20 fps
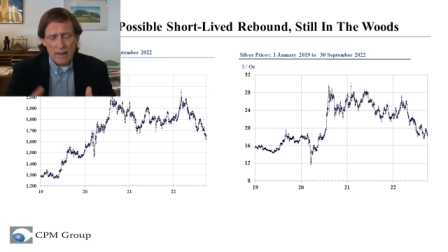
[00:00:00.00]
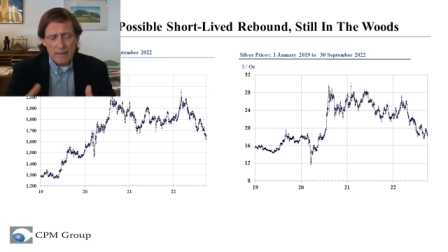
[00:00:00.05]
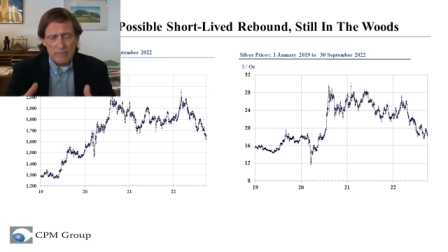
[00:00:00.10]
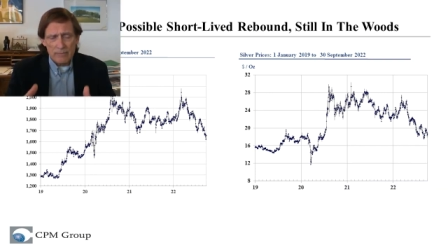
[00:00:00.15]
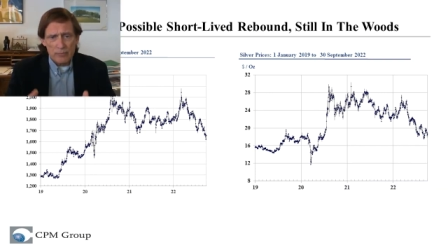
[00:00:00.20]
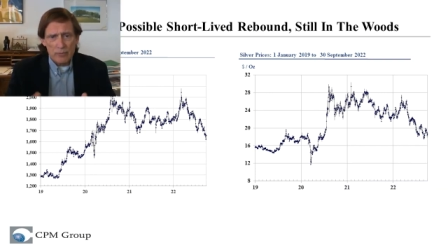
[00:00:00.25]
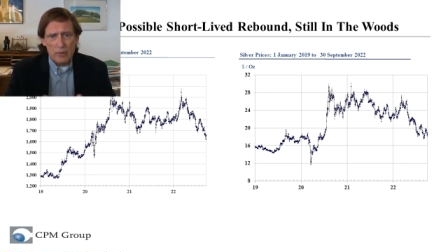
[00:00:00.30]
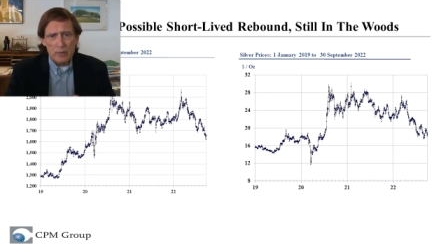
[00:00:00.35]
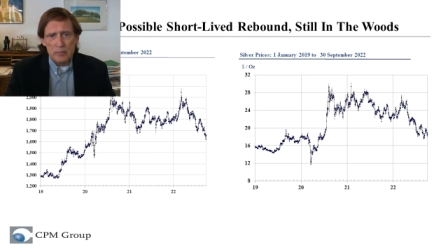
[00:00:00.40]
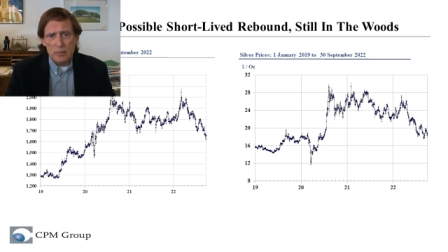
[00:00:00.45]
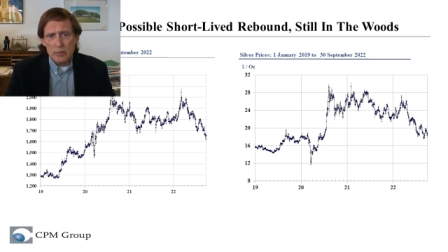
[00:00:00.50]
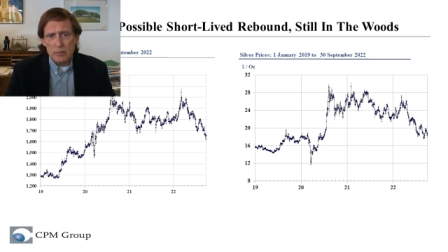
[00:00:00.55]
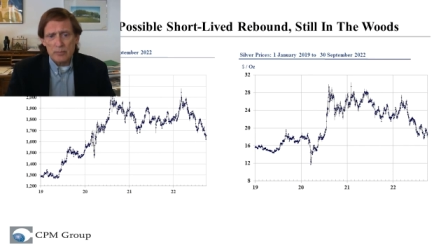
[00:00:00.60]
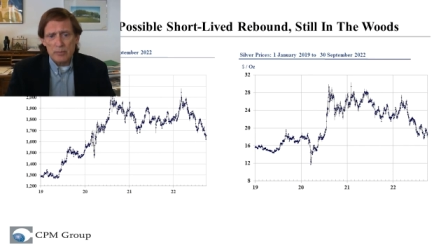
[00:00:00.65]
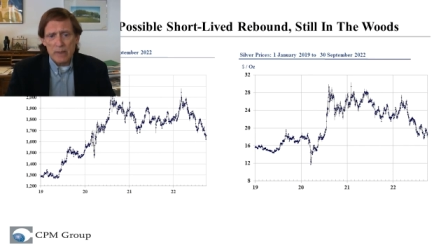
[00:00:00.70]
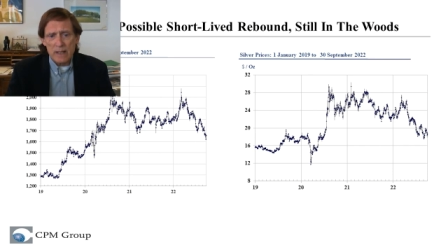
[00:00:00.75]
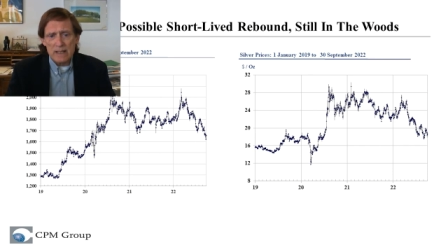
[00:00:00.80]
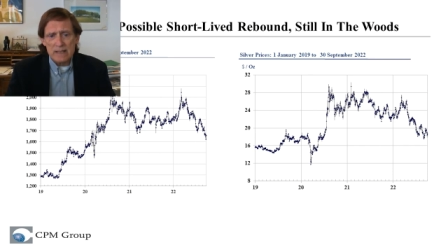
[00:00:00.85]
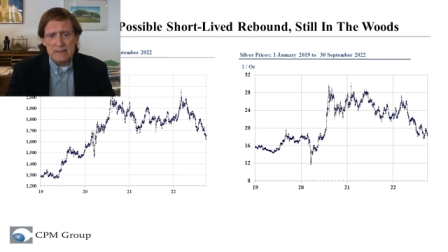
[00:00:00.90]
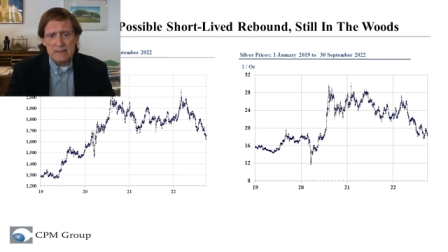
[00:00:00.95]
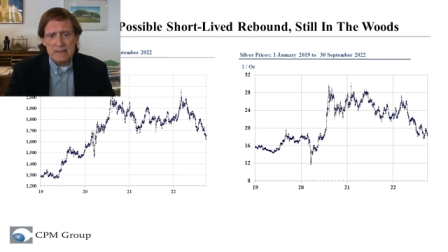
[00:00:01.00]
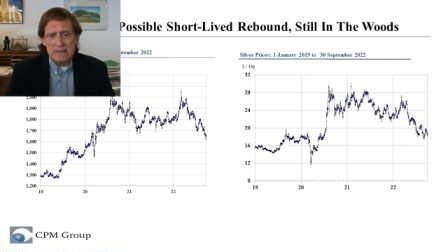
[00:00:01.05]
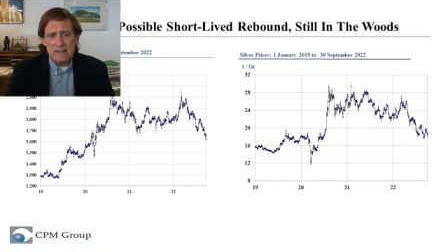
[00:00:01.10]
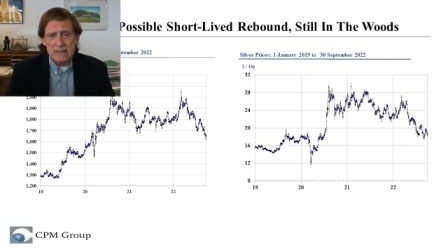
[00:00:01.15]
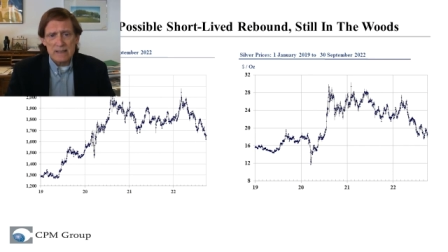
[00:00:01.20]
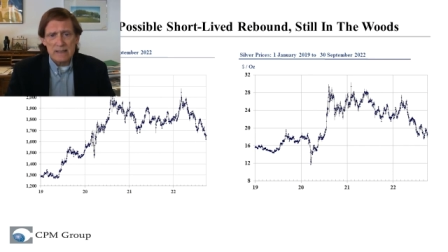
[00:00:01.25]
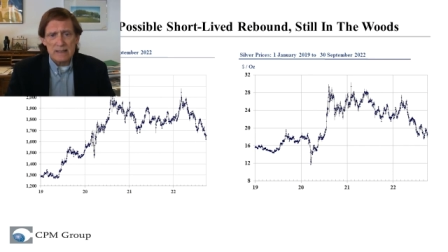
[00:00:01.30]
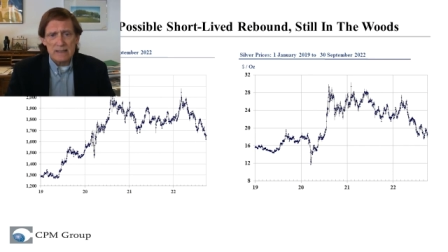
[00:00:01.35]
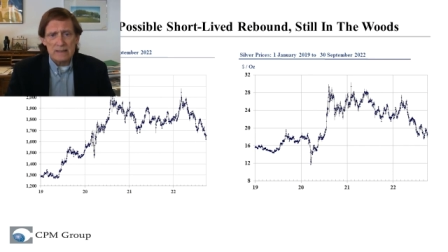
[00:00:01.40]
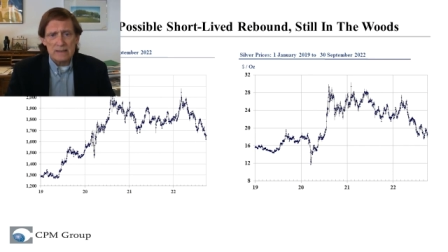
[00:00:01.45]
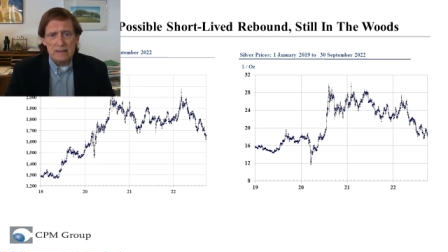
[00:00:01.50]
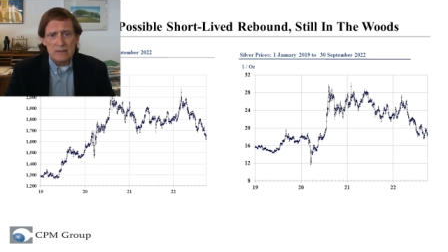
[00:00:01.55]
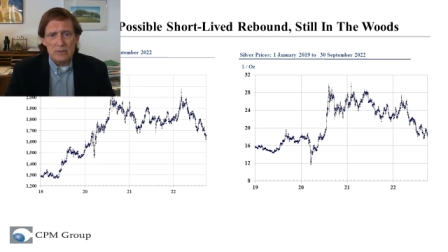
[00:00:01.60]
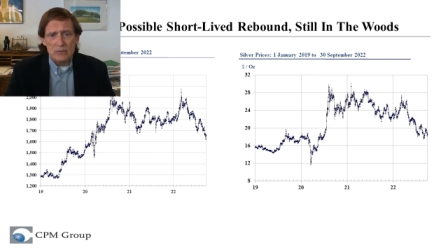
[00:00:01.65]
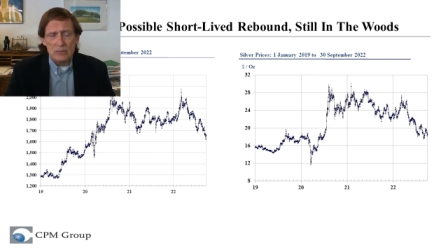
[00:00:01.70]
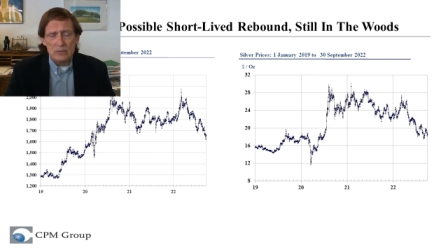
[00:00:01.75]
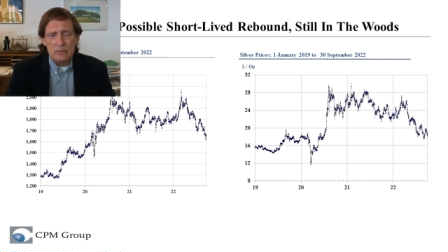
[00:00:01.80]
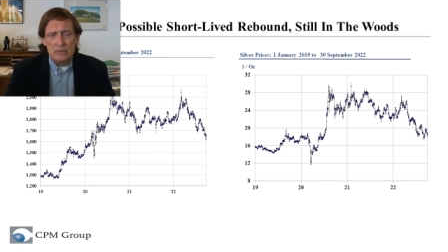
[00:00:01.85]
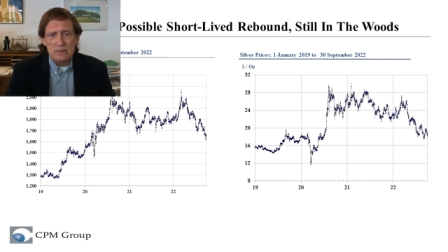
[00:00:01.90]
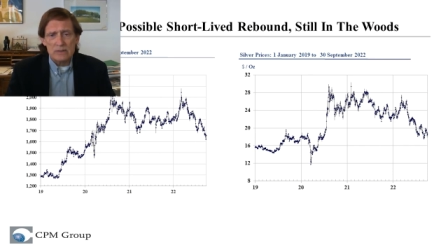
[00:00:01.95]
a firmer base in
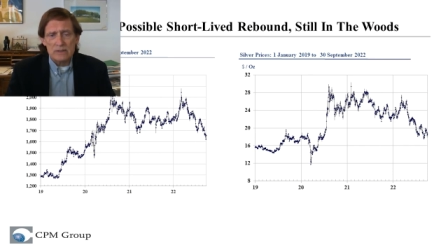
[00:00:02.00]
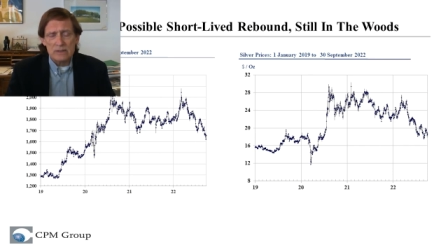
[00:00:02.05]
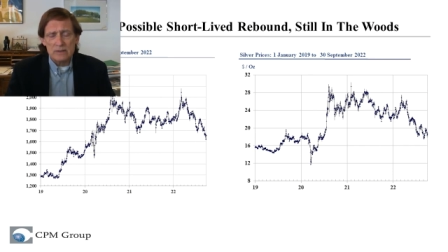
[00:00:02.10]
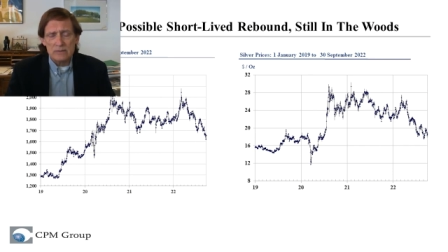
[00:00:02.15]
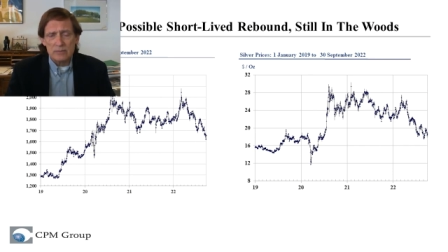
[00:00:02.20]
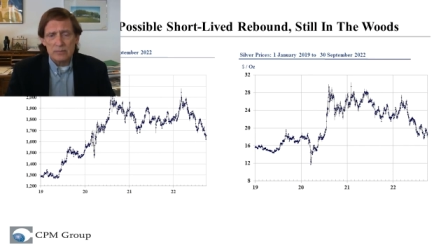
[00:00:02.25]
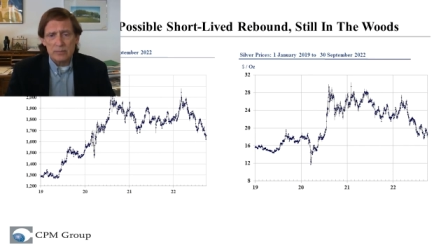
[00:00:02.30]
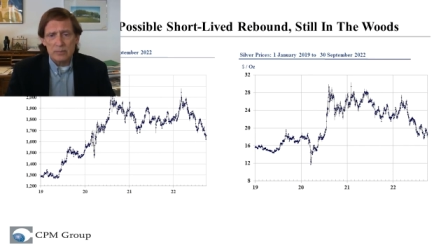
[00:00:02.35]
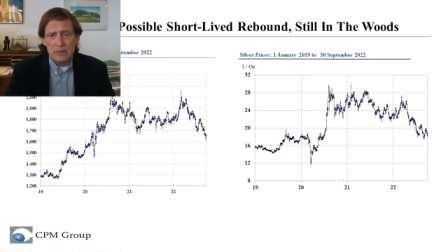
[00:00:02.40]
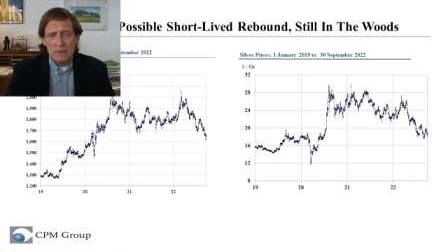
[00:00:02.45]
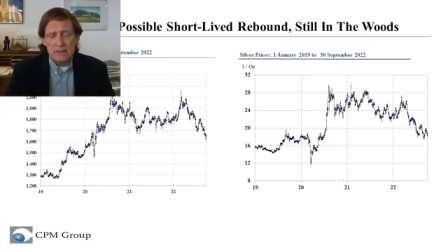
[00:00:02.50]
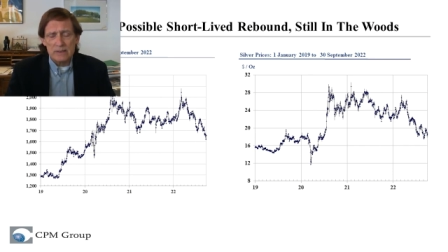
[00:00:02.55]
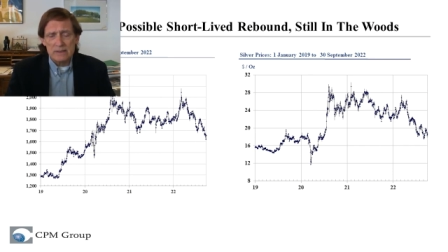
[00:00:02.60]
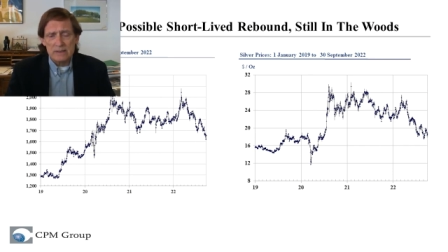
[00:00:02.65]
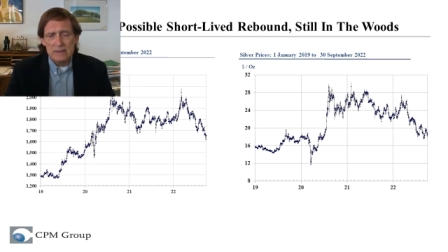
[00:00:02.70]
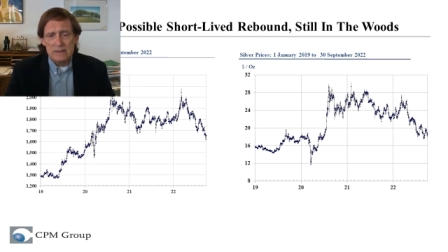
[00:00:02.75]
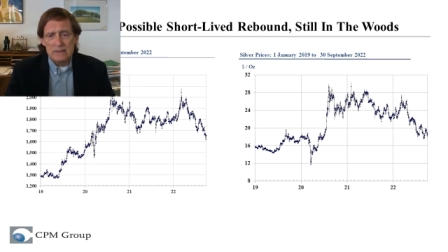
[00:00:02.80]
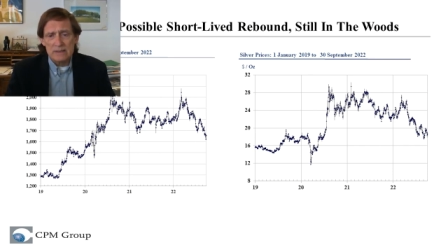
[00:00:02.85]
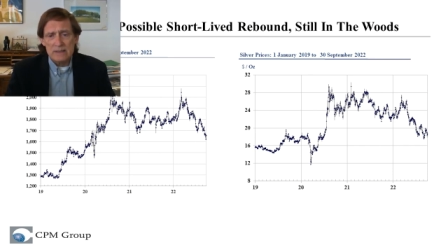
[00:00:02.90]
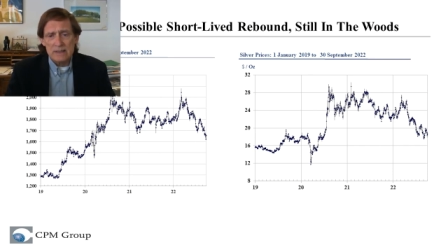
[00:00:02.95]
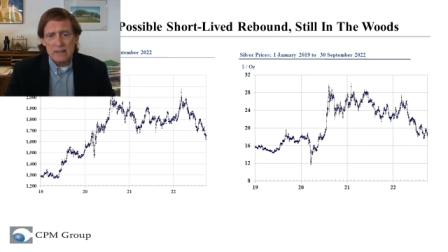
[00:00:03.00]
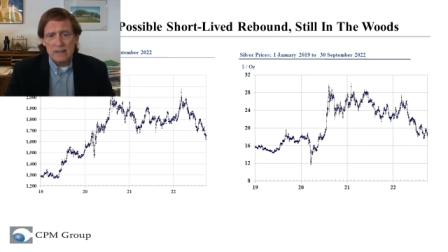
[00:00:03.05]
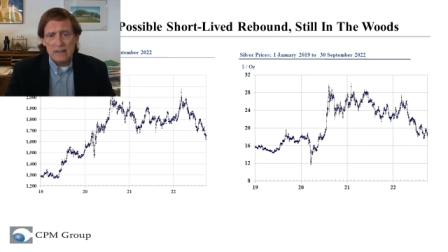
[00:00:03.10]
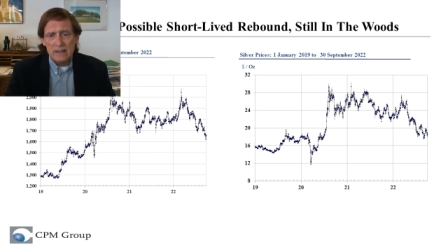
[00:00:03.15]
gold and silver prices